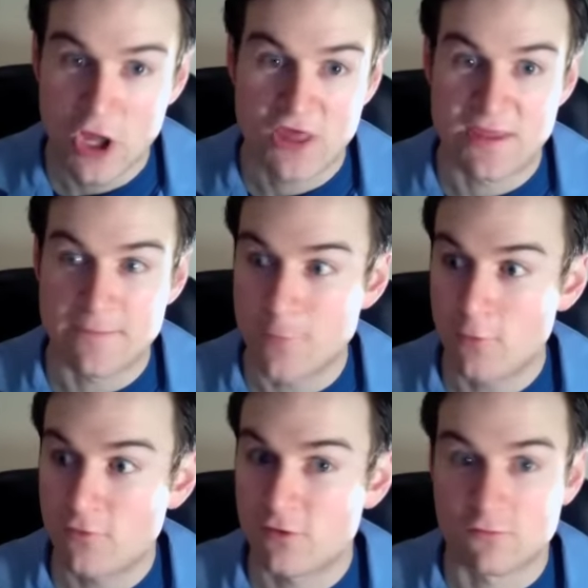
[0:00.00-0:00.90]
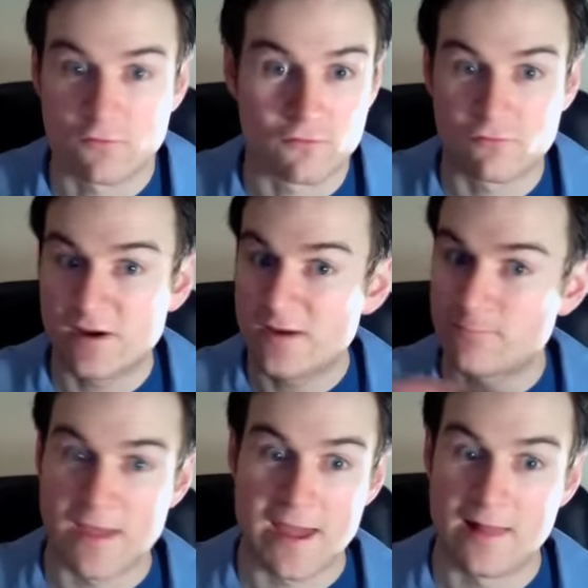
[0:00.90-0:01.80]
They both creep
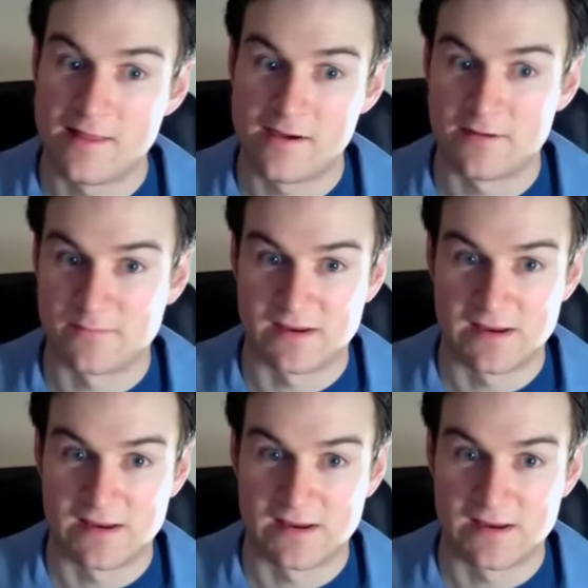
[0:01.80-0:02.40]
the hell out of me.